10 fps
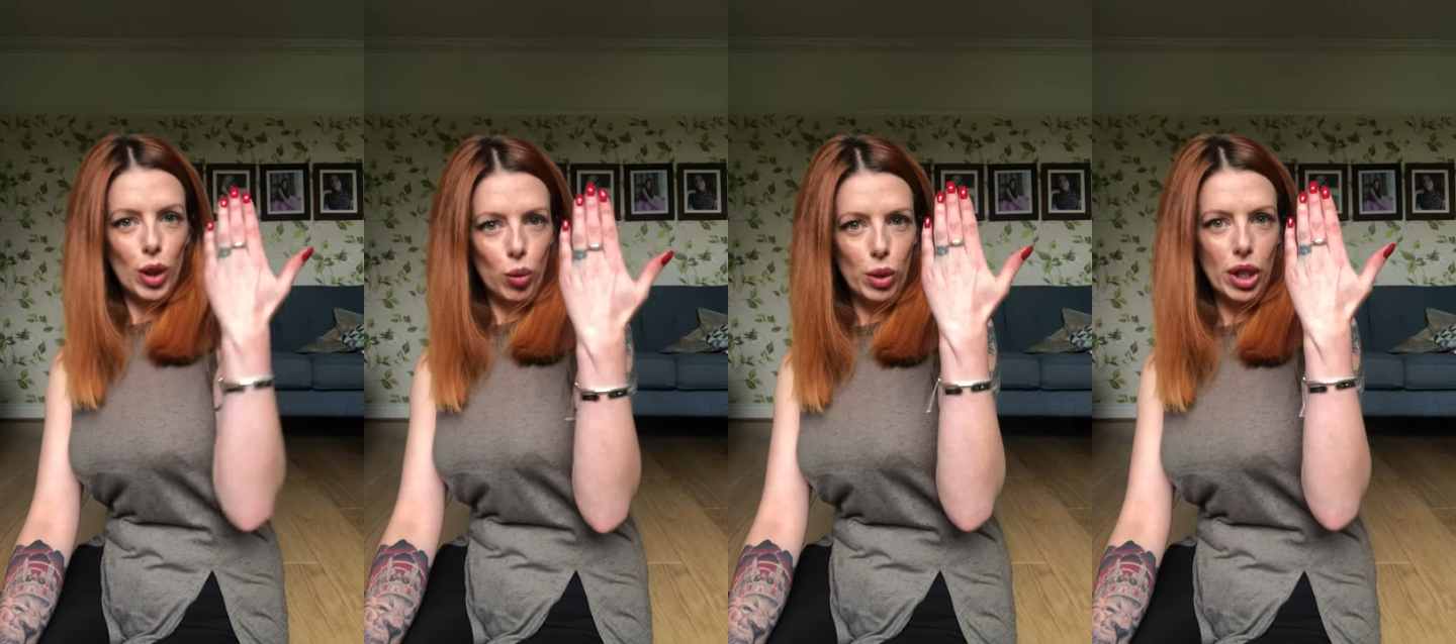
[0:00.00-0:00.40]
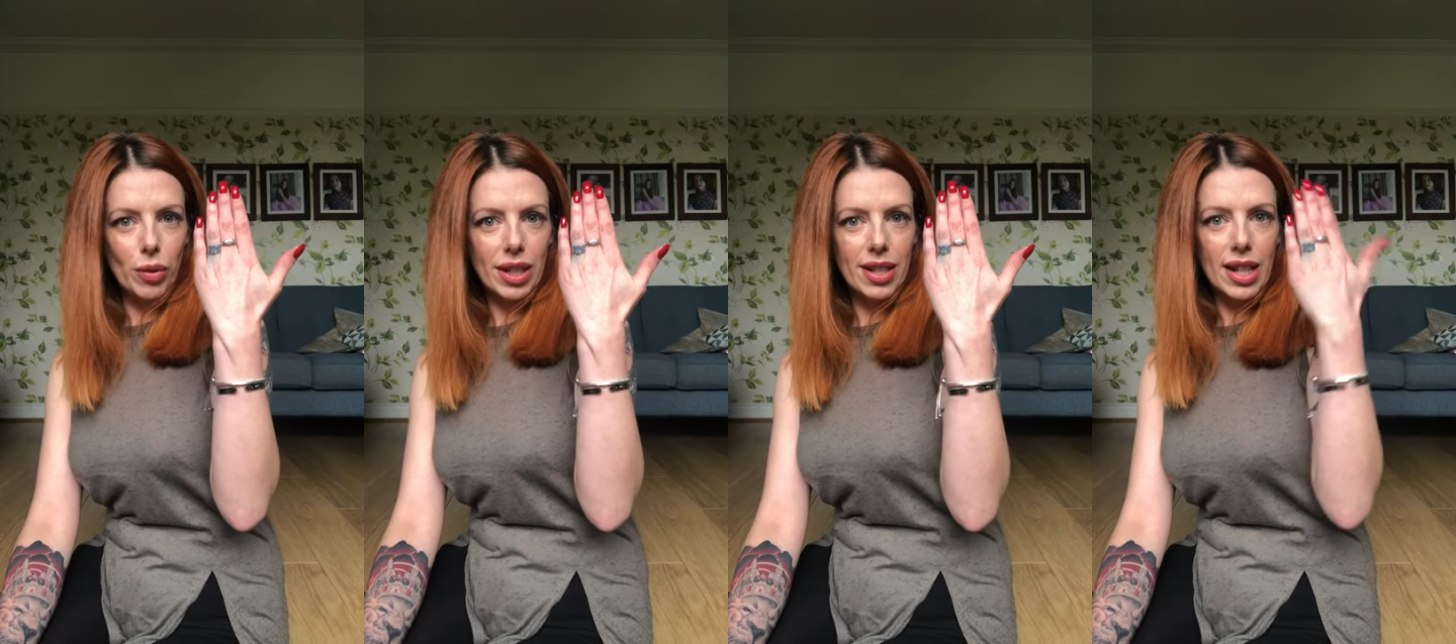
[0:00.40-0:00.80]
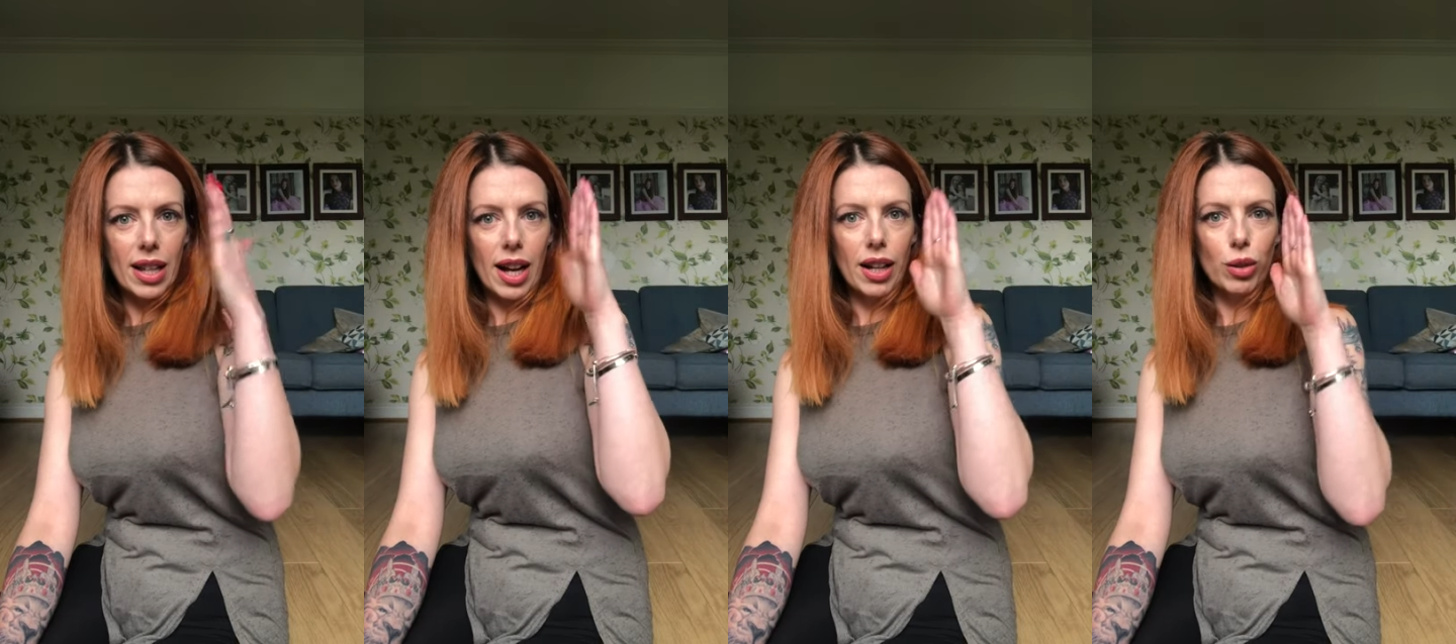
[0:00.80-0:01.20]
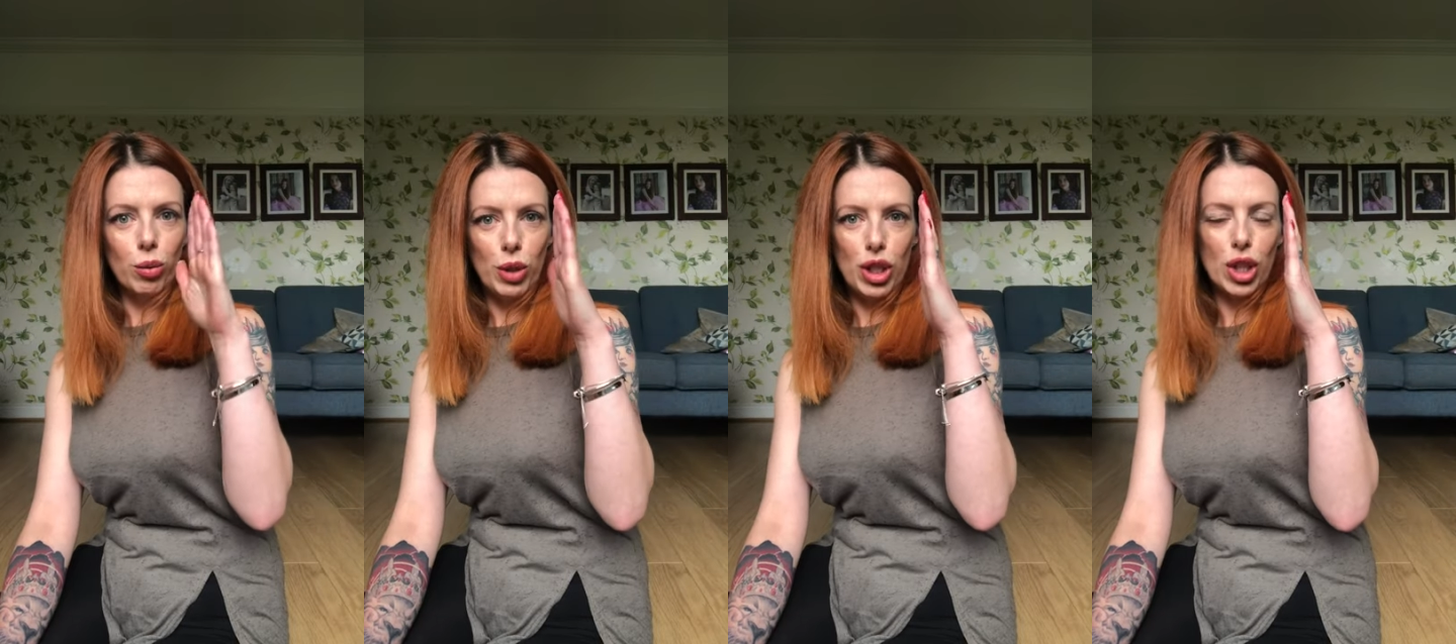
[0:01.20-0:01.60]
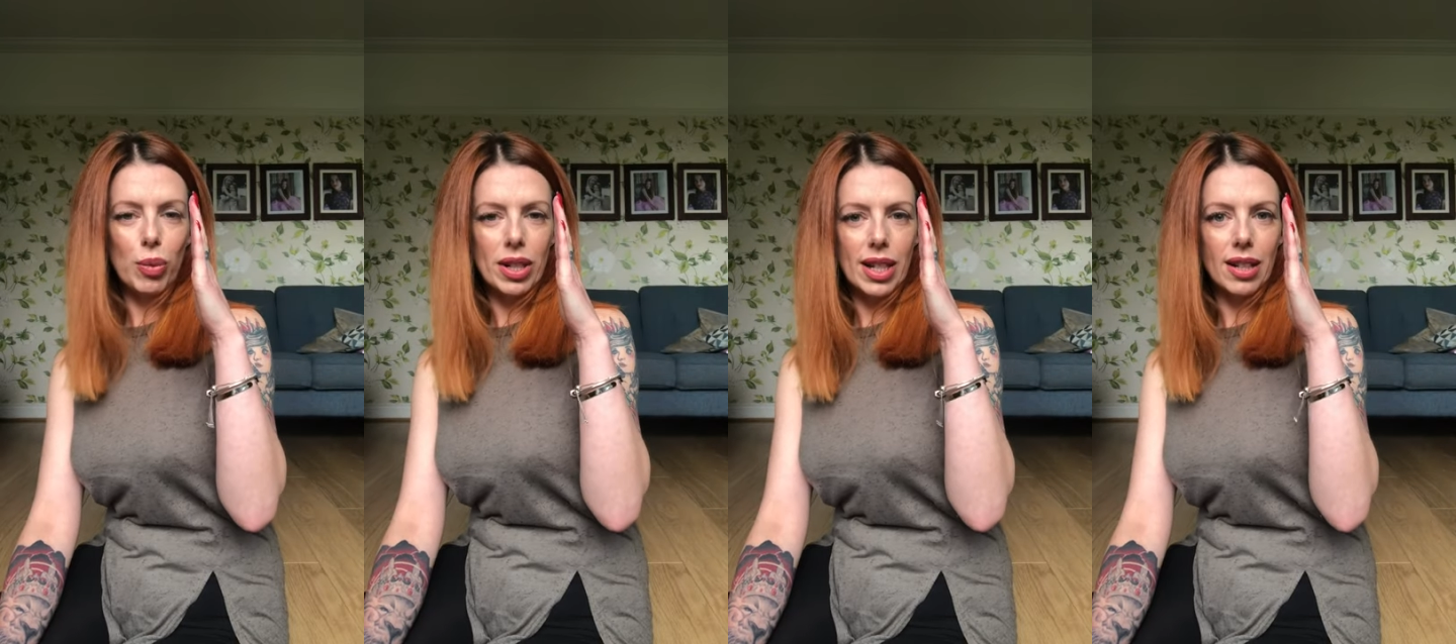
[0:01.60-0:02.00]
We don't want to see that. We just
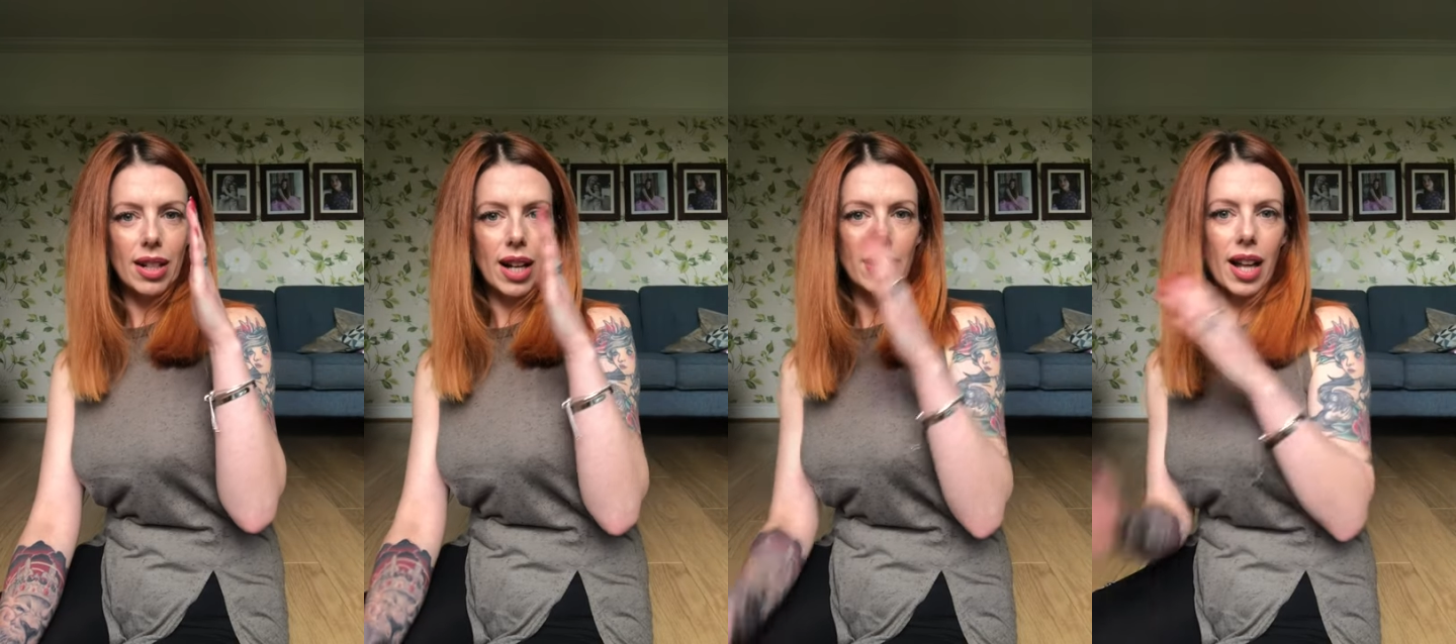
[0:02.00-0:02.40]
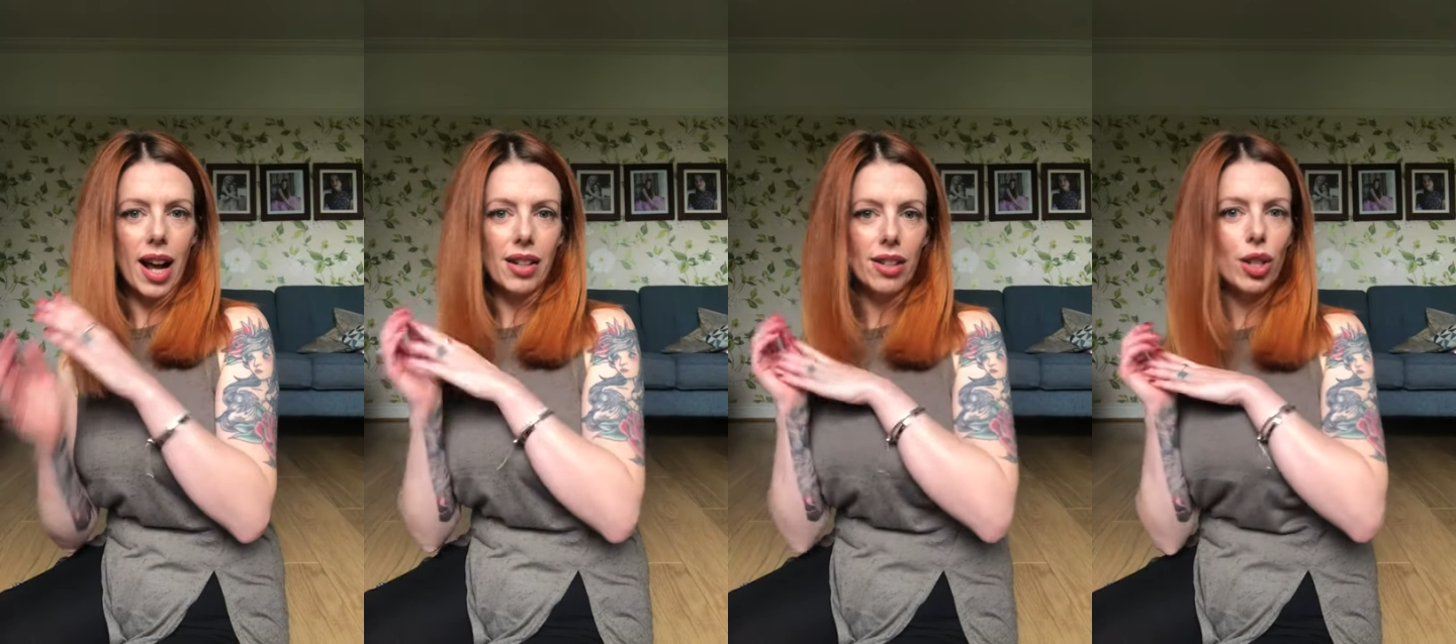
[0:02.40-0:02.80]
want to see the side of the hand.